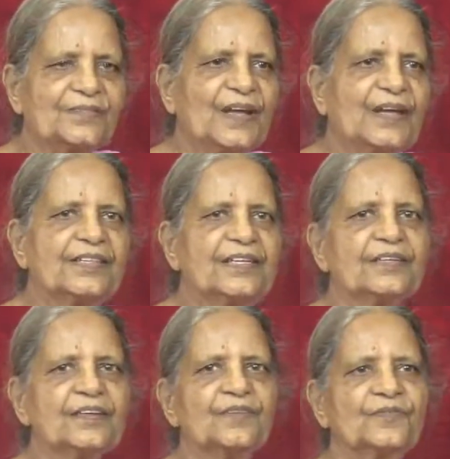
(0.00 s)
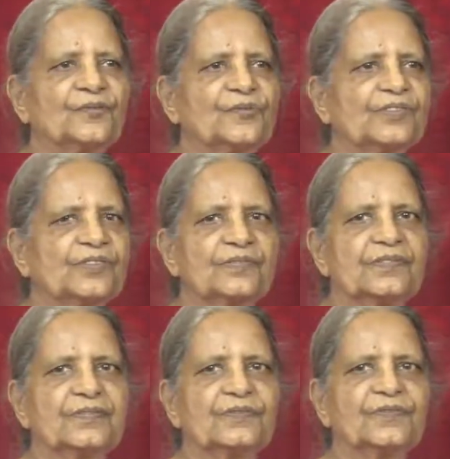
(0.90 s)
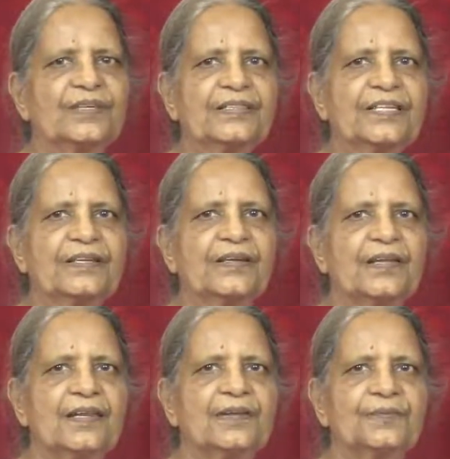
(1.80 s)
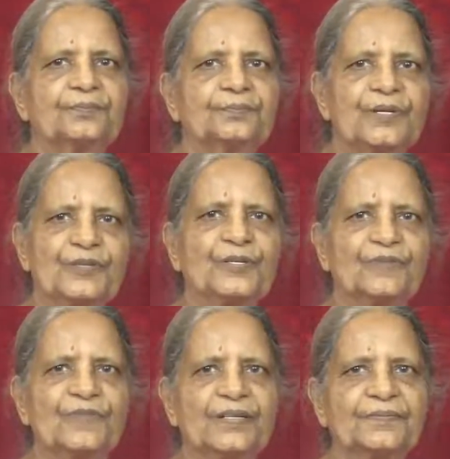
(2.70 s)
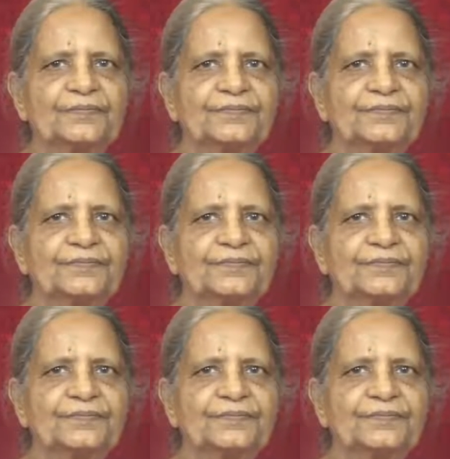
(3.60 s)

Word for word: We are thinking of doing the one thing in a particular way.